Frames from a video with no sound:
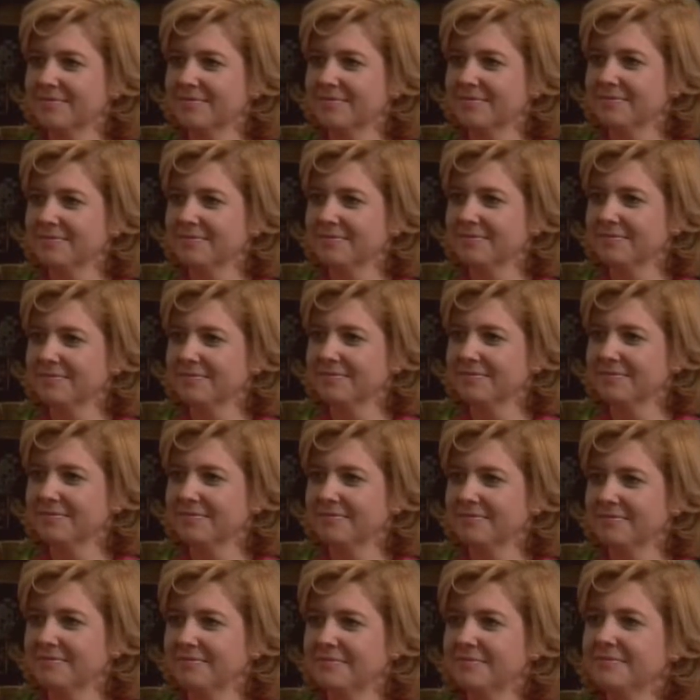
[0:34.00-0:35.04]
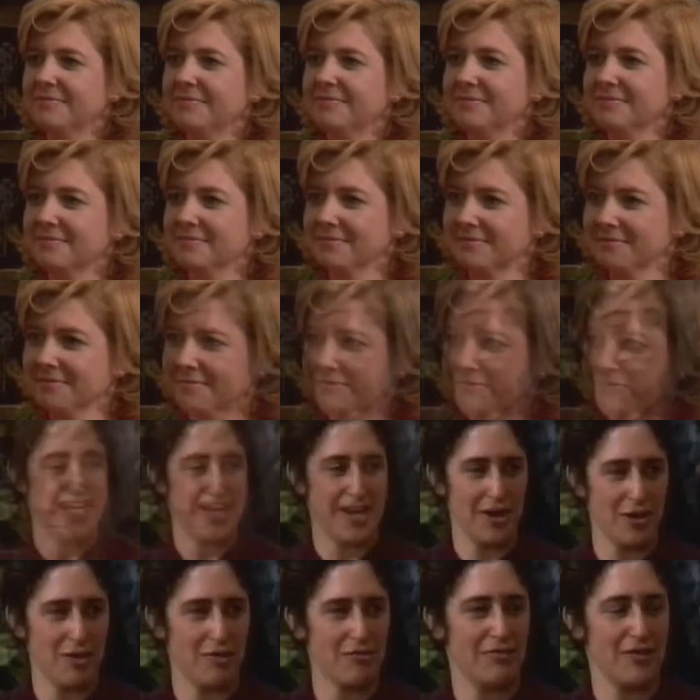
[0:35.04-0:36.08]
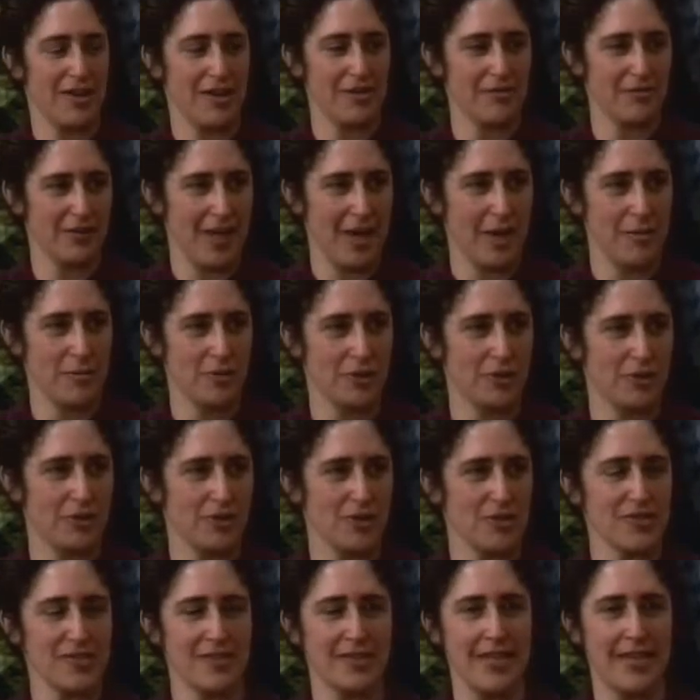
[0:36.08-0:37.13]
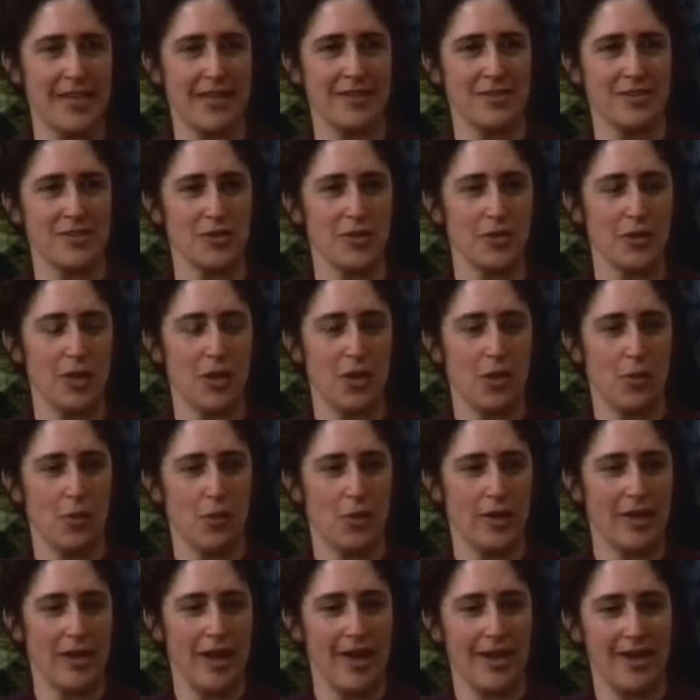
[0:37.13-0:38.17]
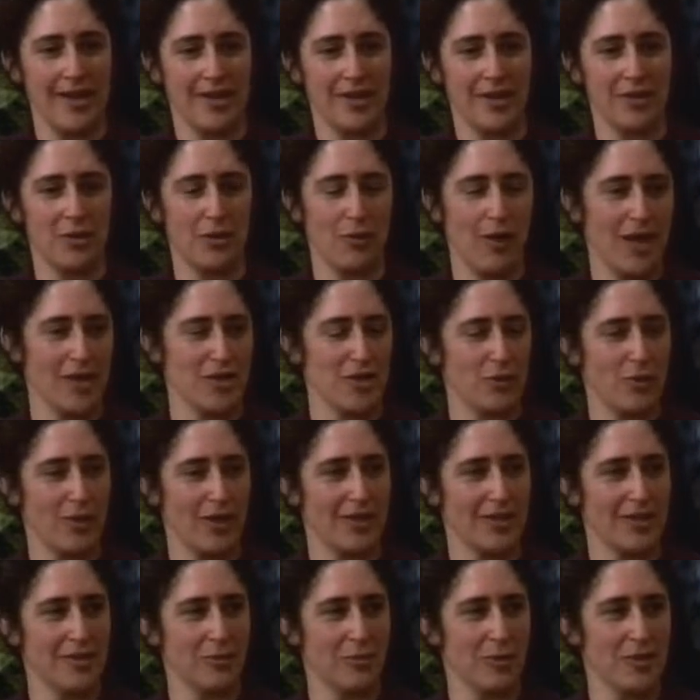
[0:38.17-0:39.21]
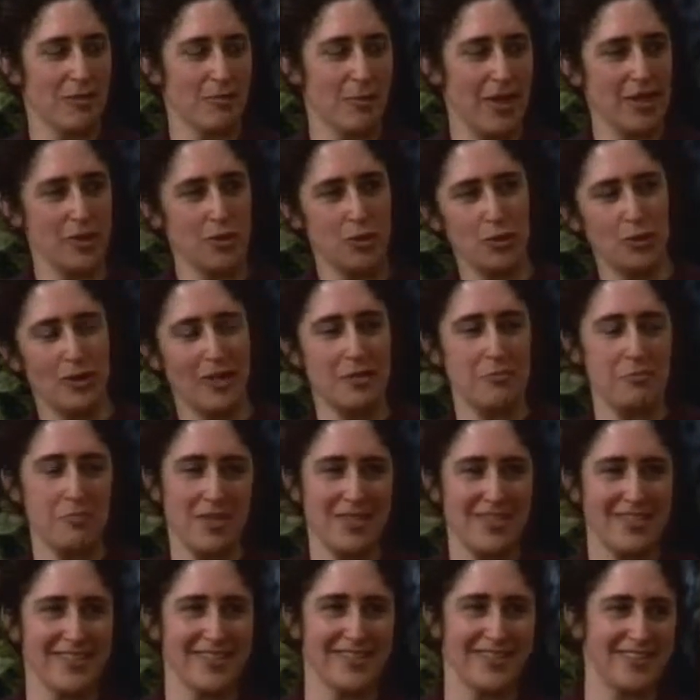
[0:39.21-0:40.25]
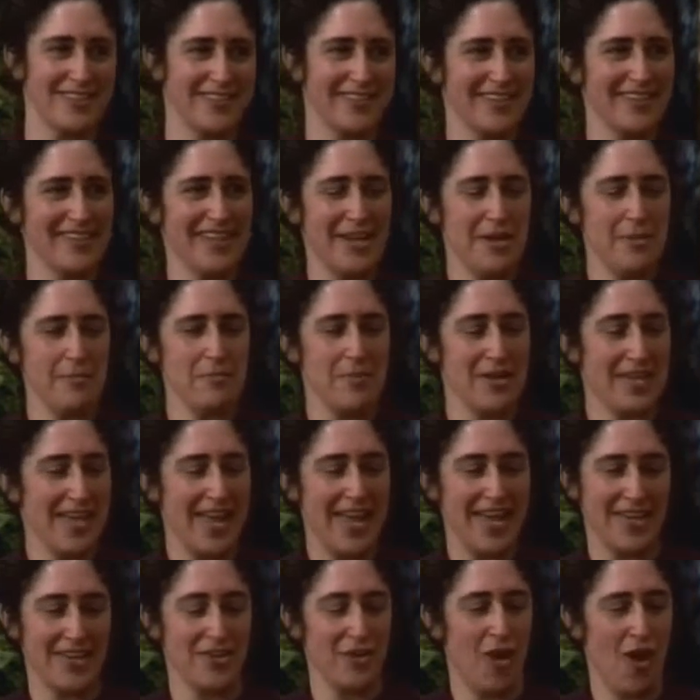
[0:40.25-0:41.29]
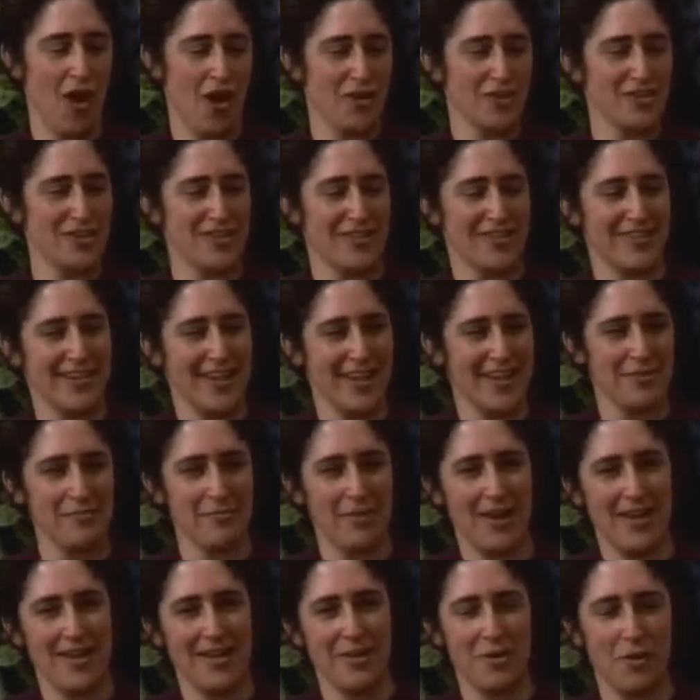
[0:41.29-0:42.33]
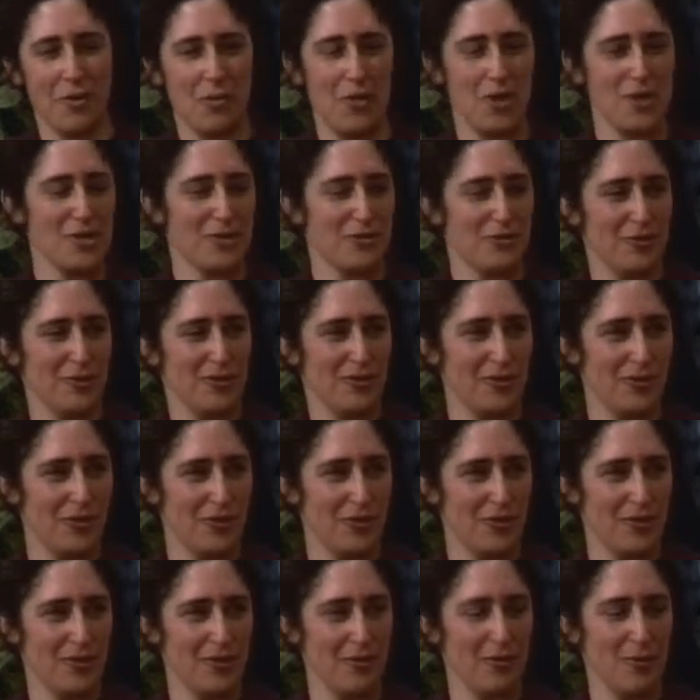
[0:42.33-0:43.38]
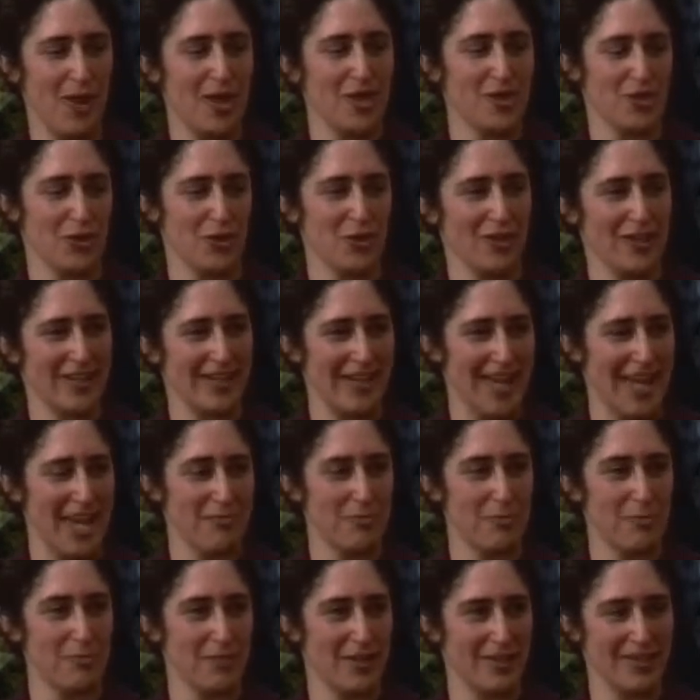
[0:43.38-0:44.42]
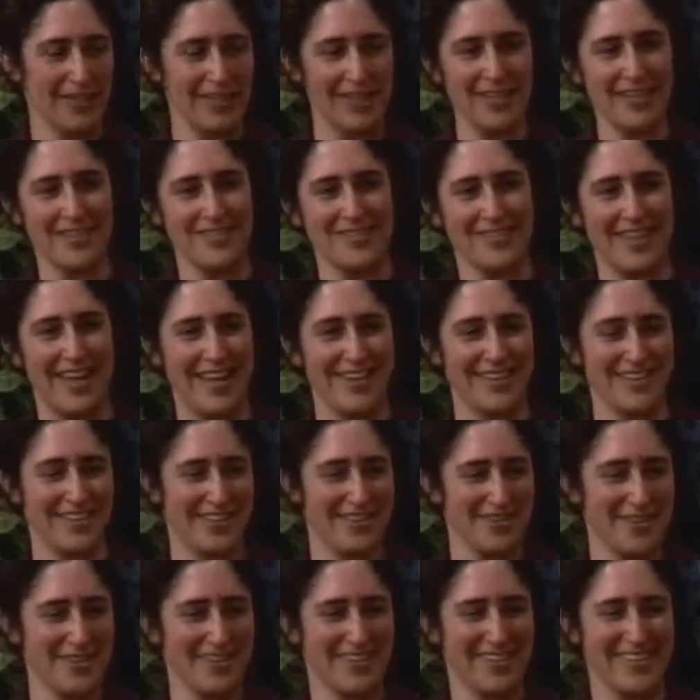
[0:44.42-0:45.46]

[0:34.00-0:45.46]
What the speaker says: Well, in my case, it's because I'm terrified of chemicals. And when I graduated with my newly minted BA in art and my wonderful wage-earning capabilities and